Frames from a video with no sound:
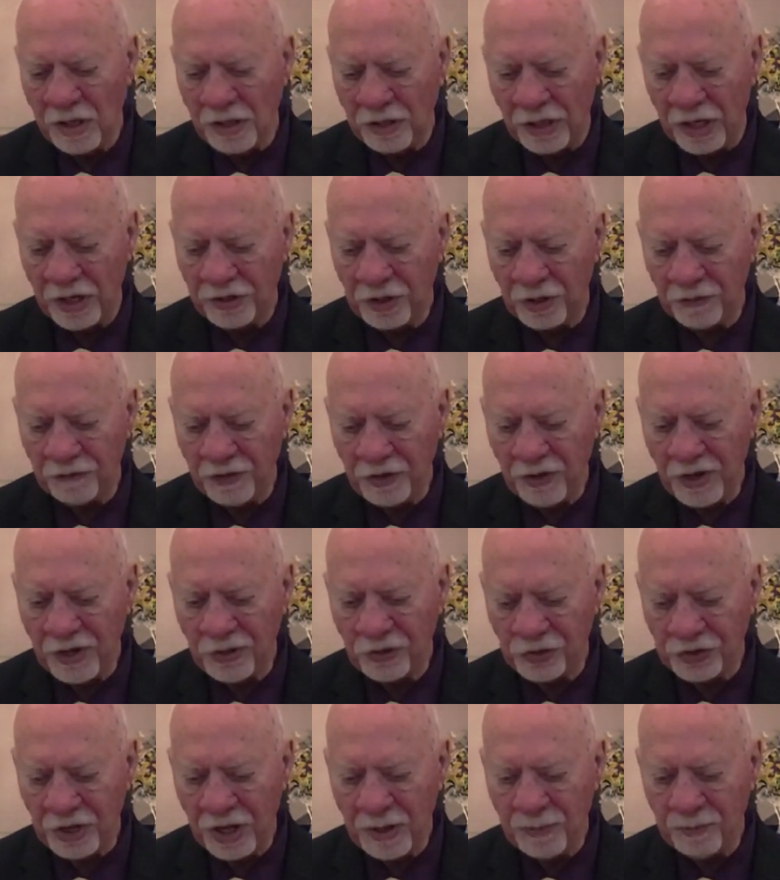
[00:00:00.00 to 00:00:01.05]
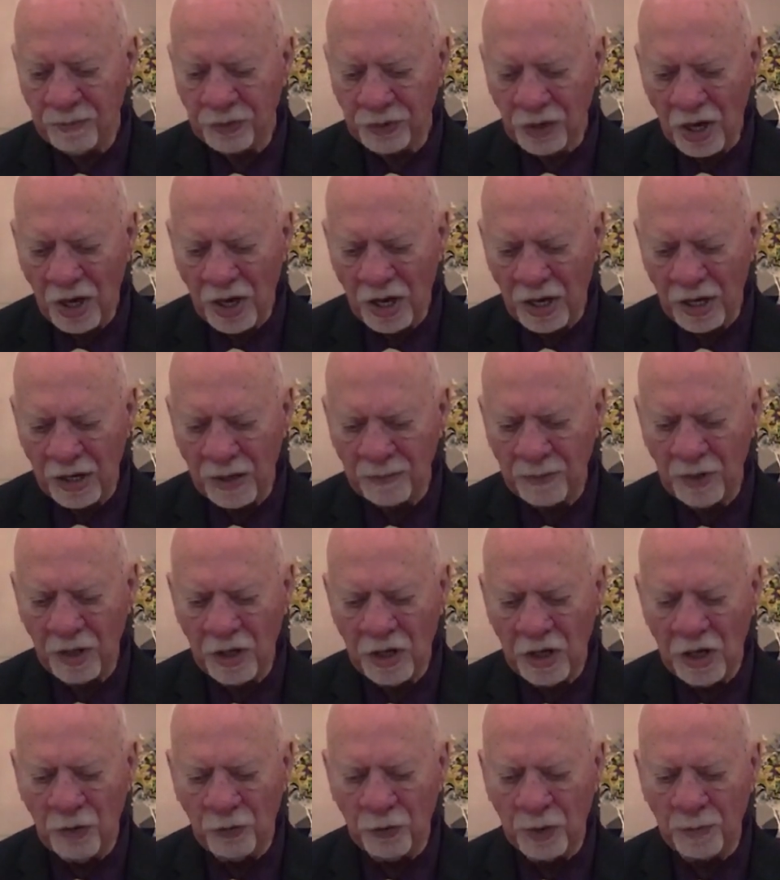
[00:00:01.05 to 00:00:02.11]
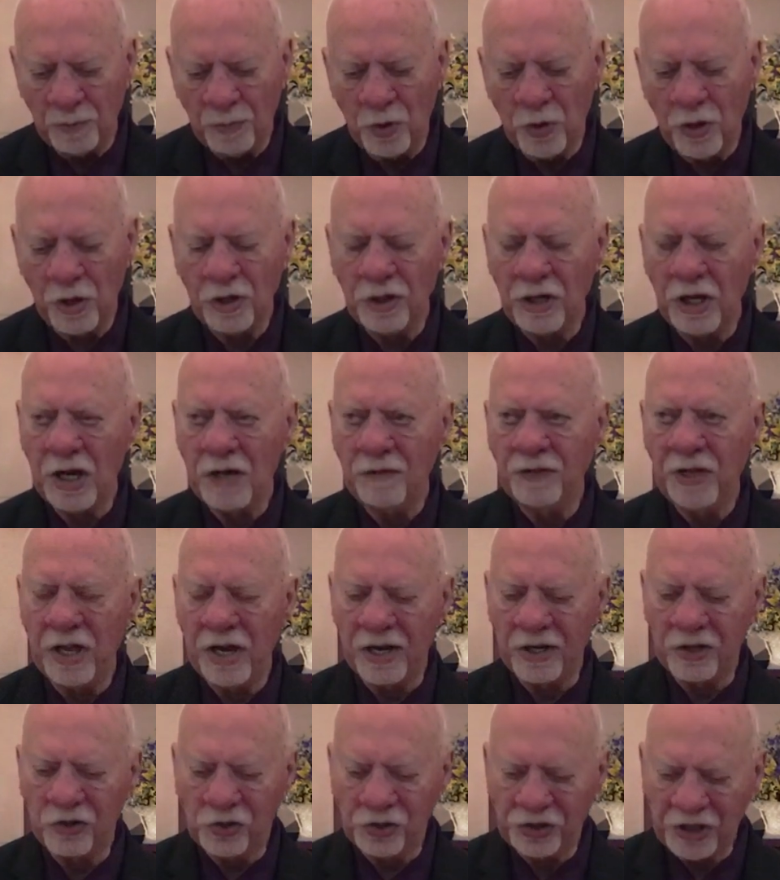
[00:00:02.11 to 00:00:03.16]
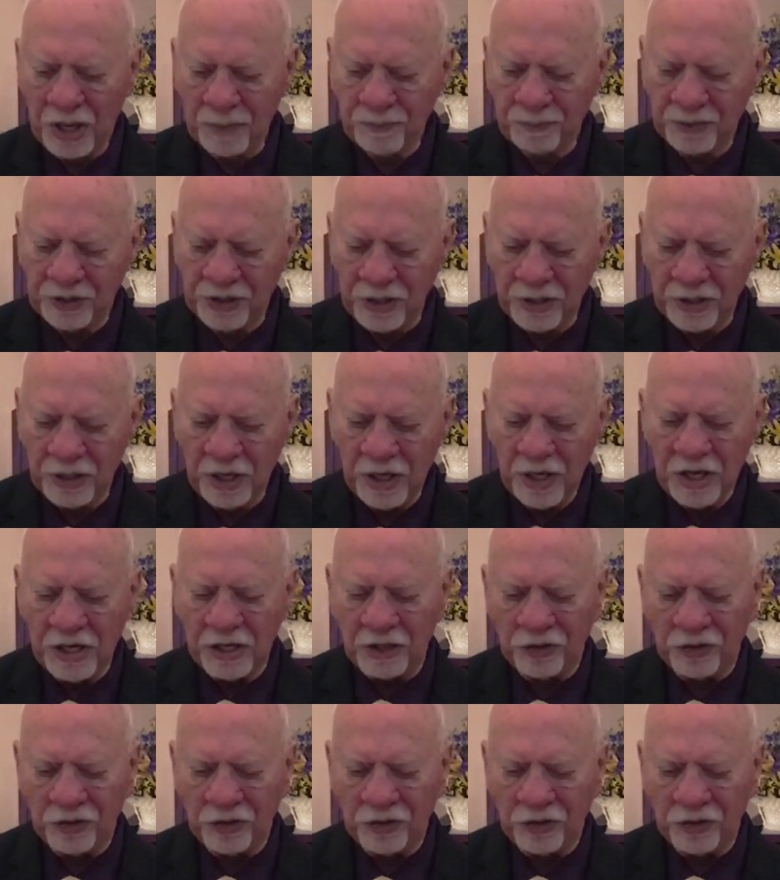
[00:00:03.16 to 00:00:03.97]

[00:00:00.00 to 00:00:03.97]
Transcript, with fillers: Yet at the very same time, we're more loved and accepted